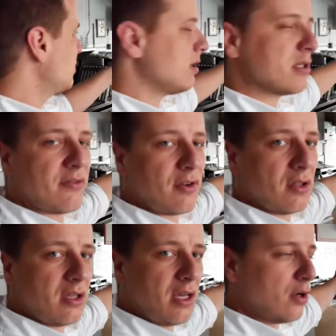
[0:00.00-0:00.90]
because they've got
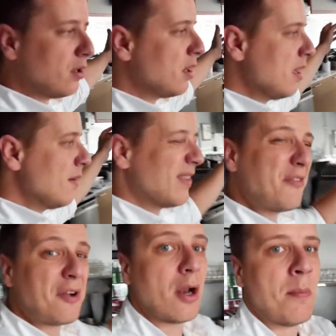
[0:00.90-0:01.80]
gyro. They've
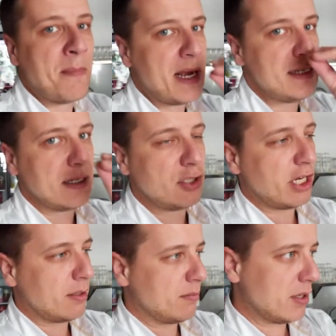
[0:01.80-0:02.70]
got amazing
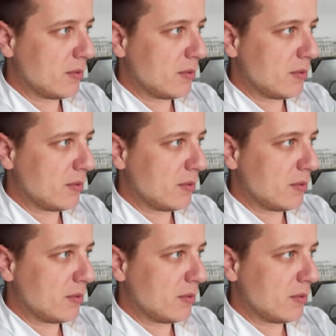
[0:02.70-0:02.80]
chicken, by the